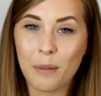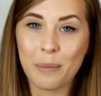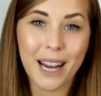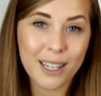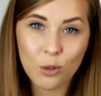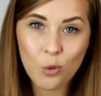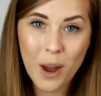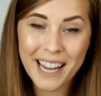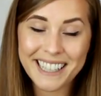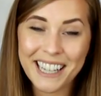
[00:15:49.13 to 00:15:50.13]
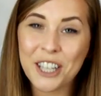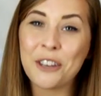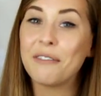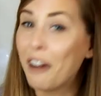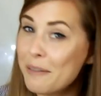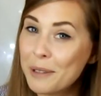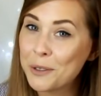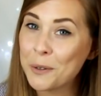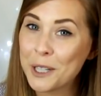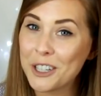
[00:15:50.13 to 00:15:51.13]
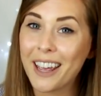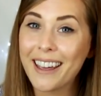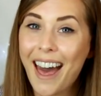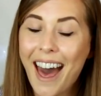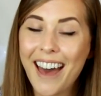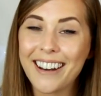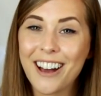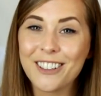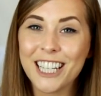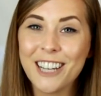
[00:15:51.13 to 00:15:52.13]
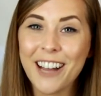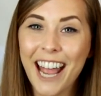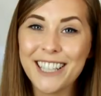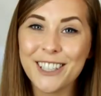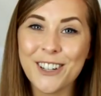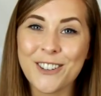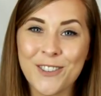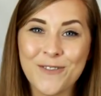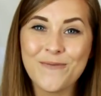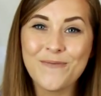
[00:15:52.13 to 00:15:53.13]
But as always, thank you very much for watching, and I'll see you again soon.